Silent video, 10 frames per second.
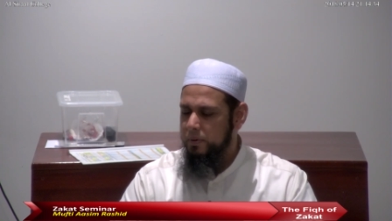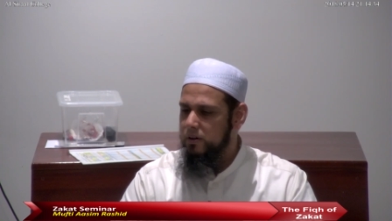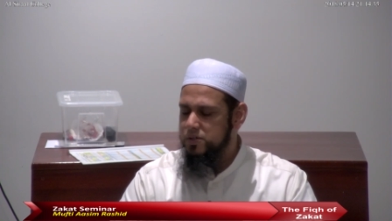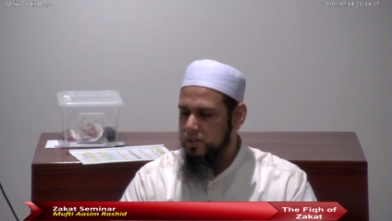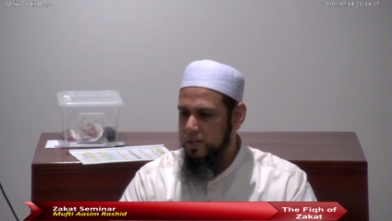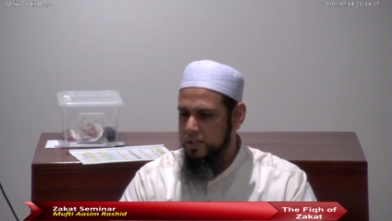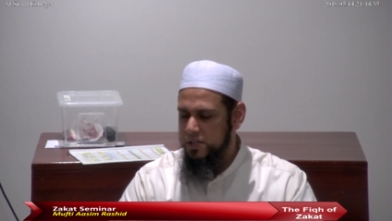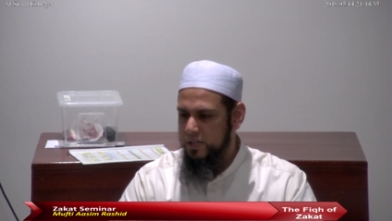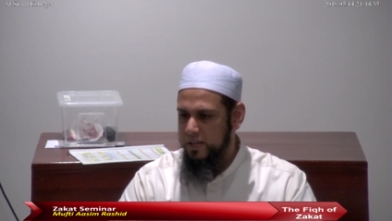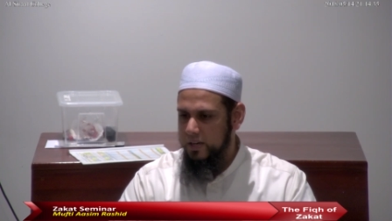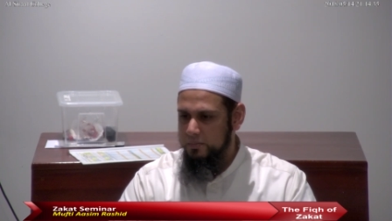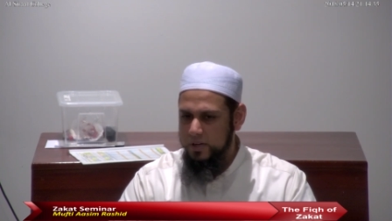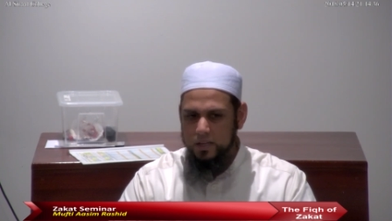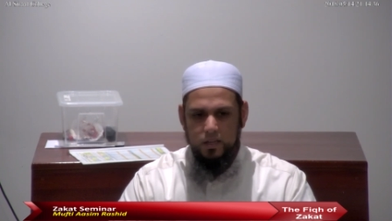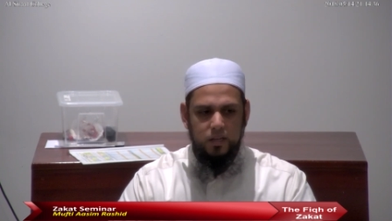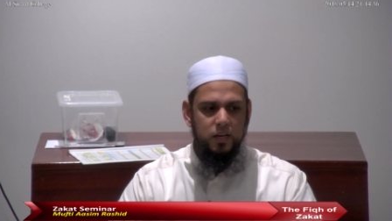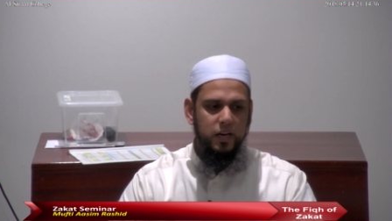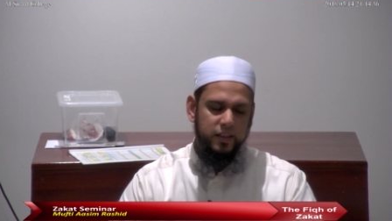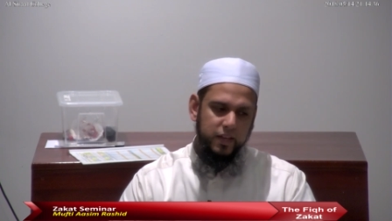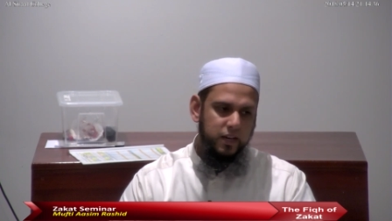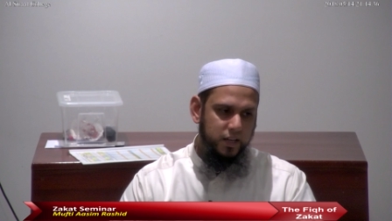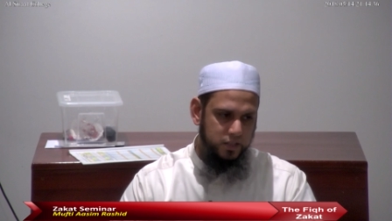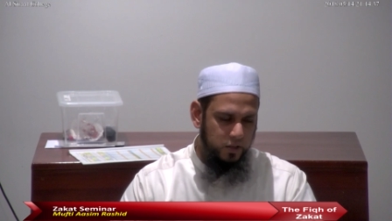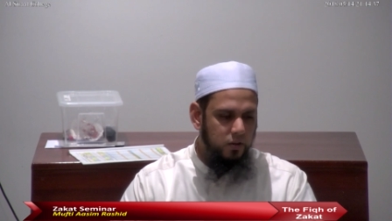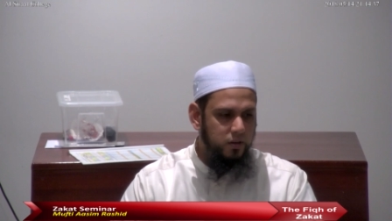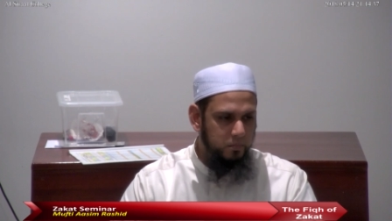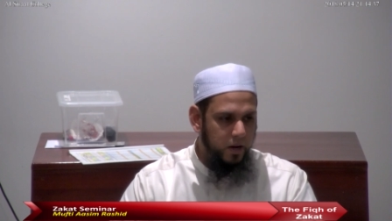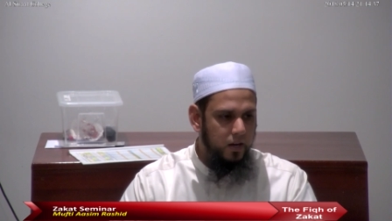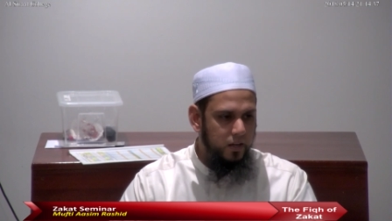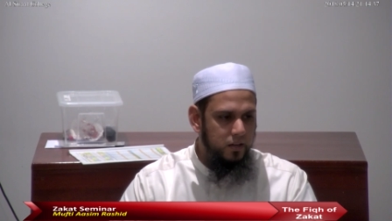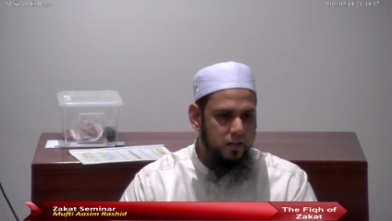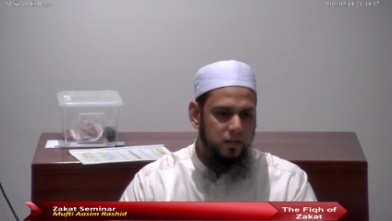the parents are not touching that money, then until they're baligh,